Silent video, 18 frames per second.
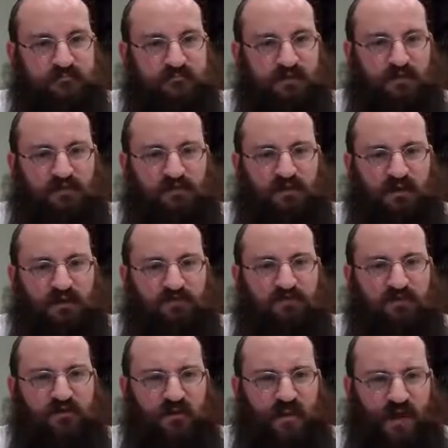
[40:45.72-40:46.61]
You
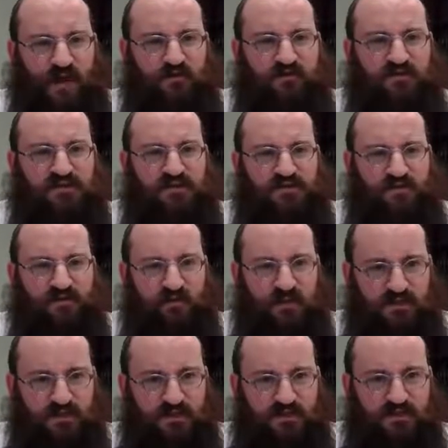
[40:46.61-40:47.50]
love your parents so
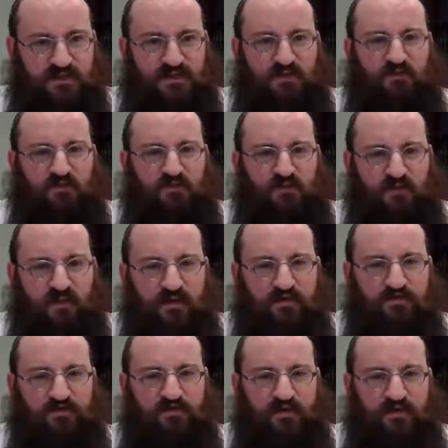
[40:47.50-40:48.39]
much that
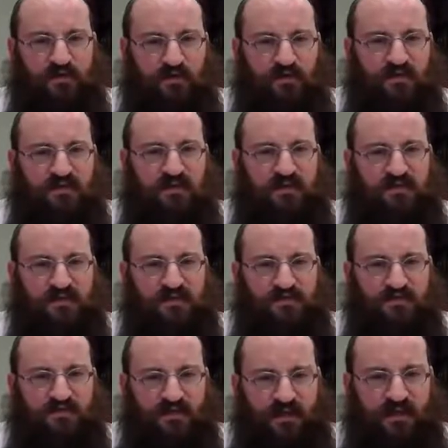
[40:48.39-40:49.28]
doing for them is
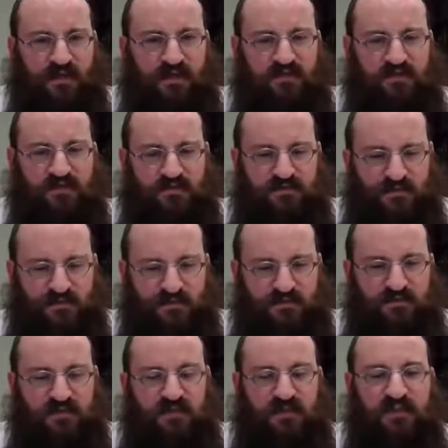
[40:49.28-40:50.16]

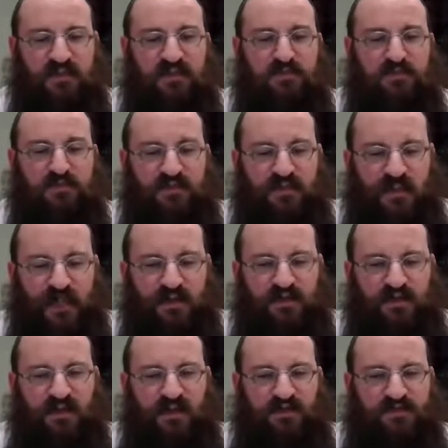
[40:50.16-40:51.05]
just
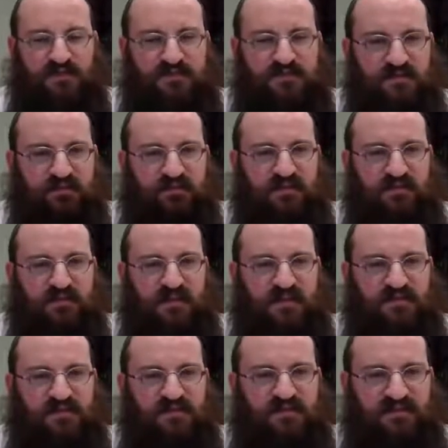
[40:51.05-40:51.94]
plain and simple.
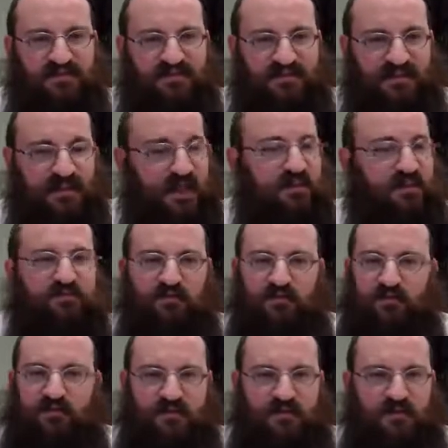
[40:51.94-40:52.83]
It's a
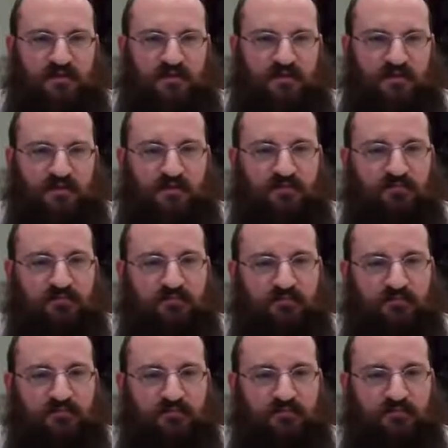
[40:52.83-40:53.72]
delightful thing to do.
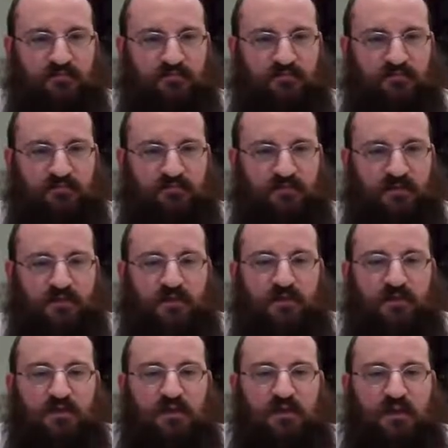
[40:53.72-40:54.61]

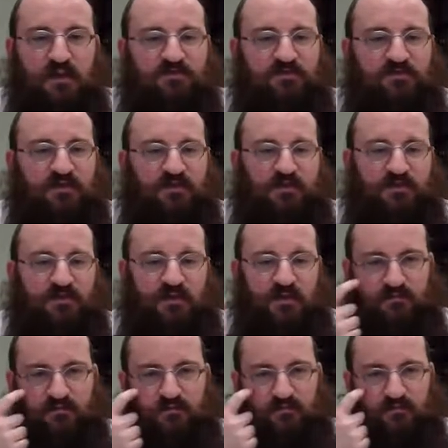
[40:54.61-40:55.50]
You love to do
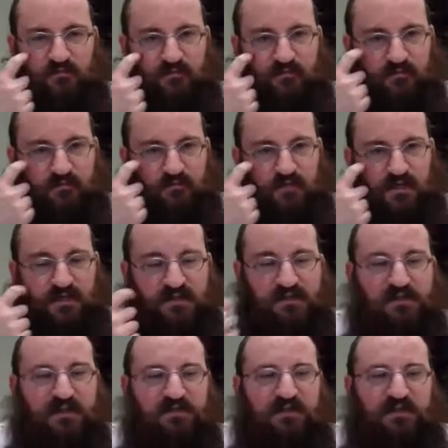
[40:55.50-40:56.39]
it.
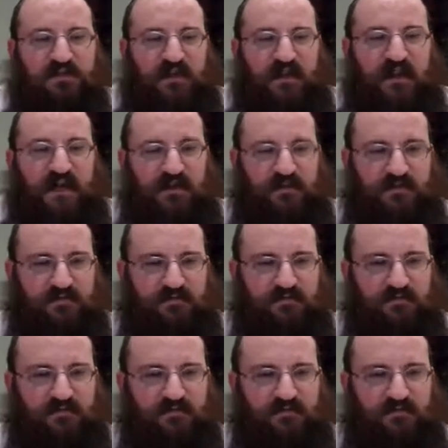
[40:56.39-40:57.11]
It's such a mechaya.